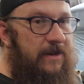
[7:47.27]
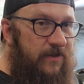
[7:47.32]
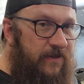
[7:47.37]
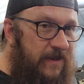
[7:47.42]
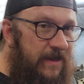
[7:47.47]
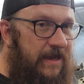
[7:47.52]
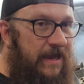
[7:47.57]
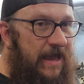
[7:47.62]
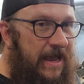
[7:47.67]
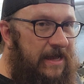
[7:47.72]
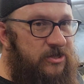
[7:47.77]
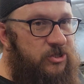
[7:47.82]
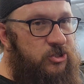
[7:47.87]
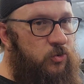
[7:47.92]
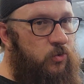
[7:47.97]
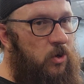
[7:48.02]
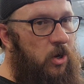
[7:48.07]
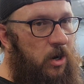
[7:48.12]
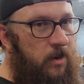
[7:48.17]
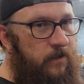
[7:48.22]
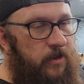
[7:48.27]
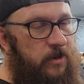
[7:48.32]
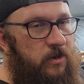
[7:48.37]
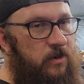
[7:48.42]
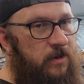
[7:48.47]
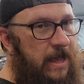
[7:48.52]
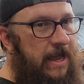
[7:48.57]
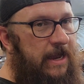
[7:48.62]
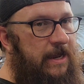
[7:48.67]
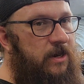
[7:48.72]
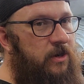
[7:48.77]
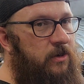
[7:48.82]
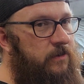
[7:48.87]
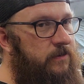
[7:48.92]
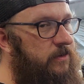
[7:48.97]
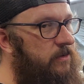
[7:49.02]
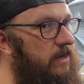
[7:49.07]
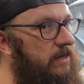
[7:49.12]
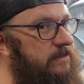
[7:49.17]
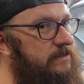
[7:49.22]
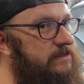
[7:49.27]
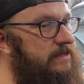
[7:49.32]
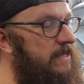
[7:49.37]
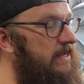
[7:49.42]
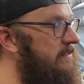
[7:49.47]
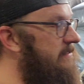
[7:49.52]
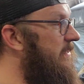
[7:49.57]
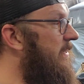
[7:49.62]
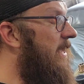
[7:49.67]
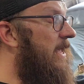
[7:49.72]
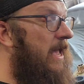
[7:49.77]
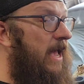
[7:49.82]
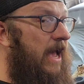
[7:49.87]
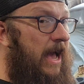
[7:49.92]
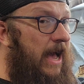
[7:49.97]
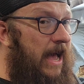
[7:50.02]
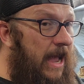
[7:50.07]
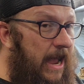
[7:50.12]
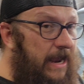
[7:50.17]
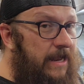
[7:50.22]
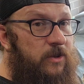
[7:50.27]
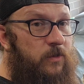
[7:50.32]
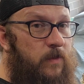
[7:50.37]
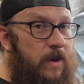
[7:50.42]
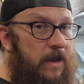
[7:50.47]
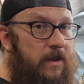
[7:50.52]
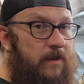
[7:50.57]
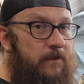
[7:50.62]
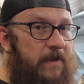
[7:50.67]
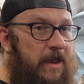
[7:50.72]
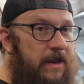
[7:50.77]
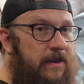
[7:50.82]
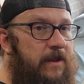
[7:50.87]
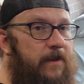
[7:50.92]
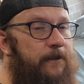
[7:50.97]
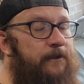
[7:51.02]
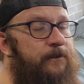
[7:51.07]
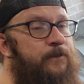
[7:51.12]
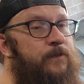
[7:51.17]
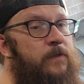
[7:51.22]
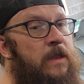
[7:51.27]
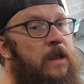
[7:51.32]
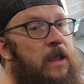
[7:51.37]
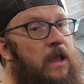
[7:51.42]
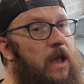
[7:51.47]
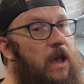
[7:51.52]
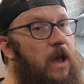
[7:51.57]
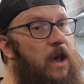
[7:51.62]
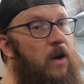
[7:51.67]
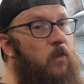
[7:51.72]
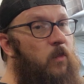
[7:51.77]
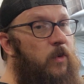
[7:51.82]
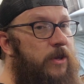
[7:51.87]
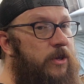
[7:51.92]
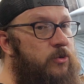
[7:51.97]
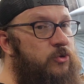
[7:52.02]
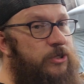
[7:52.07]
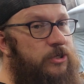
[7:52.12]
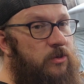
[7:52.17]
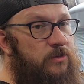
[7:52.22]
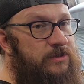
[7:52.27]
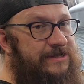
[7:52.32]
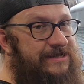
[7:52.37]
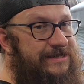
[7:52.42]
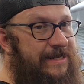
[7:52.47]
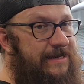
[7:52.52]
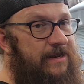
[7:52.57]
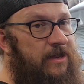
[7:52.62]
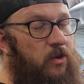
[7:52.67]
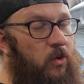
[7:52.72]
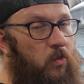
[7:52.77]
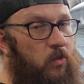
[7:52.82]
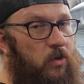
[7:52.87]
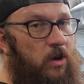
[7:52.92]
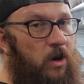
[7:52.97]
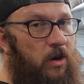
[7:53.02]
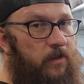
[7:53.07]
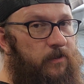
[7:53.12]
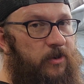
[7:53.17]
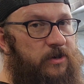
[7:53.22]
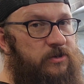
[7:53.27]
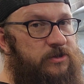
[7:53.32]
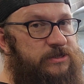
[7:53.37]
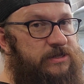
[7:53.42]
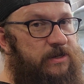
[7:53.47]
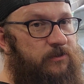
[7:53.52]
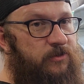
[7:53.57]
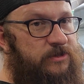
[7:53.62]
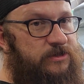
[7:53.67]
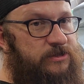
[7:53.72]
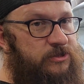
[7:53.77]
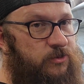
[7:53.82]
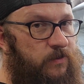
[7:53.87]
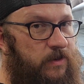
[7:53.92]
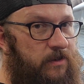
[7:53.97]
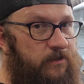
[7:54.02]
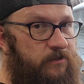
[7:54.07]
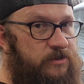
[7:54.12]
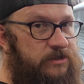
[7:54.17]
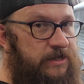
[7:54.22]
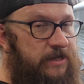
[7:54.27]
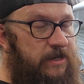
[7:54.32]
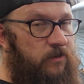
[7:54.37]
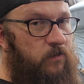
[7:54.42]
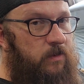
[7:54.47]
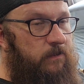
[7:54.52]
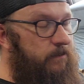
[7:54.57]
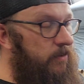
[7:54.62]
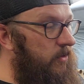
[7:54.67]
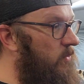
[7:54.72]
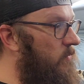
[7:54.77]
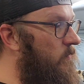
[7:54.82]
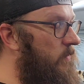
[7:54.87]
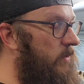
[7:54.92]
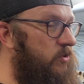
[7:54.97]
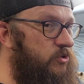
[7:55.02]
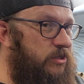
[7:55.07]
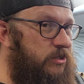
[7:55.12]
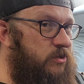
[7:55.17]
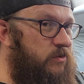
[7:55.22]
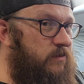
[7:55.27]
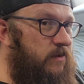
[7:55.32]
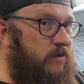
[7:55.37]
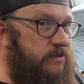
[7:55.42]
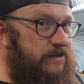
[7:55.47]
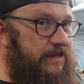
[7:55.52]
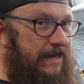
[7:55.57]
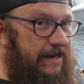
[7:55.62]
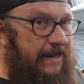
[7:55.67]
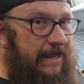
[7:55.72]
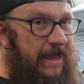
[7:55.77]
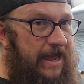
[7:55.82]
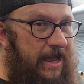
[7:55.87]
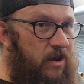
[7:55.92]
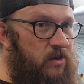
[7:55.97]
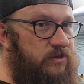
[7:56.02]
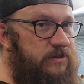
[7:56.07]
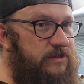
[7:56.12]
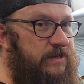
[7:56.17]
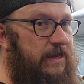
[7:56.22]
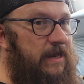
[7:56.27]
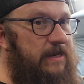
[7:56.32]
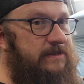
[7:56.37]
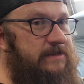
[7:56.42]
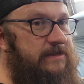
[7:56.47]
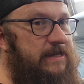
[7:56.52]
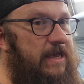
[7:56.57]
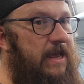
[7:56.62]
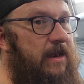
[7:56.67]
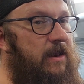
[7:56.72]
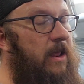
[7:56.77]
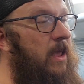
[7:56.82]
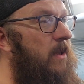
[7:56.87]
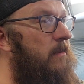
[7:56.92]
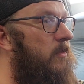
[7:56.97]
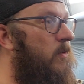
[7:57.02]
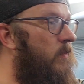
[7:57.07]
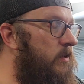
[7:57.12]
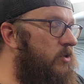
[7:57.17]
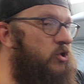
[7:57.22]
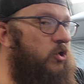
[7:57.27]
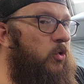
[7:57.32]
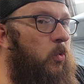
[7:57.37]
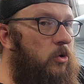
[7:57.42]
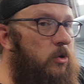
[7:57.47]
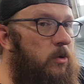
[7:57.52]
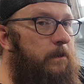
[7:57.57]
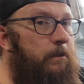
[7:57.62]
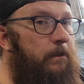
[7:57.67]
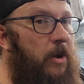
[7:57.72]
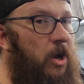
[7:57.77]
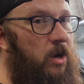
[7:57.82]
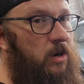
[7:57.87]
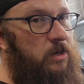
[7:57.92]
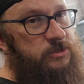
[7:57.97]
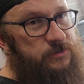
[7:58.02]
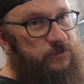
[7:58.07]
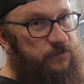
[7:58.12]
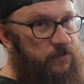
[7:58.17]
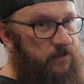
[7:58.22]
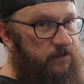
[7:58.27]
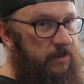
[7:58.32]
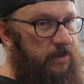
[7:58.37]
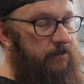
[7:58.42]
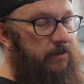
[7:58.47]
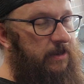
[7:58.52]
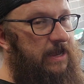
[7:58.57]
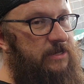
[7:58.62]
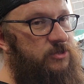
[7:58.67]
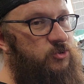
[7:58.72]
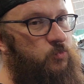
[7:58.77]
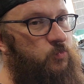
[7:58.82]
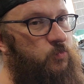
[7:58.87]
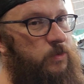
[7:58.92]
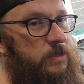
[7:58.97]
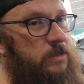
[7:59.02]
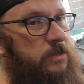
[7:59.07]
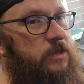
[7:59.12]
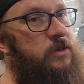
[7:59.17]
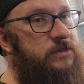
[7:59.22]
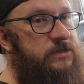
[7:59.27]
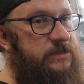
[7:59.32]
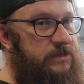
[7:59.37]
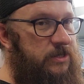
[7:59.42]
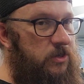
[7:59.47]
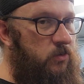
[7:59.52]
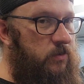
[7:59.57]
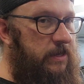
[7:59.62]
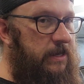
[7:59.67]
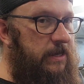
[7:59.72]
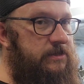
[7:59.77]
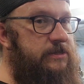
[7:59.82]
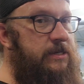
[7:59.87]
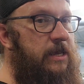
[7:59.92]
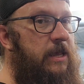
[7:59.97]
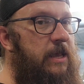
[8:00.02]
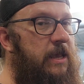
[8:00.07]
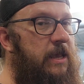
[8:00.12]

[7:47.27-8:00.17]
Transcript: of the SU carburetor guy here in the United States. Highly recommend him. We usually don't send out whole carburetor assemblies to him to get rebuilt. We usually do those in-house, like I said. But we do order parts from him. He has really good seal kits